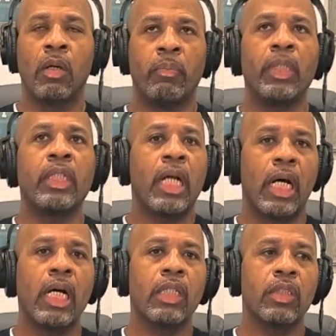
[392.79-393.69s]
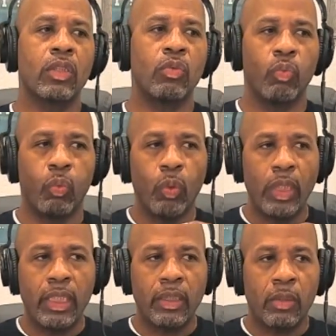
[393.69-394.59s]
because
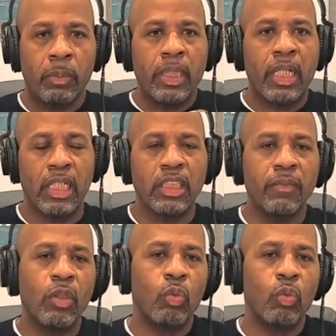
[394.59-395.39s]
of